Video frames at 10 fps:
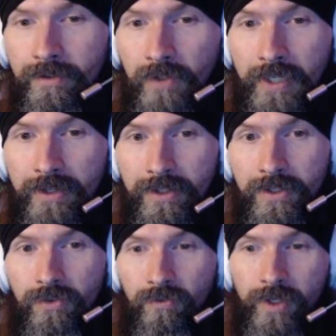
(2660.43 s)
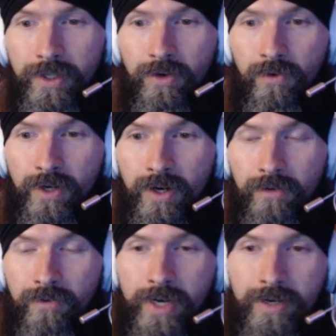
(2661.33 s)
Like, this is really going
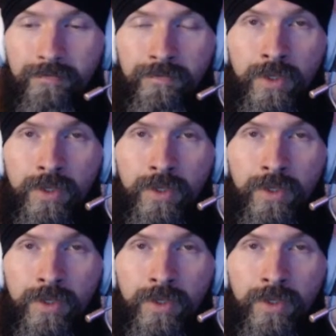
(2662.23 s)
on, right?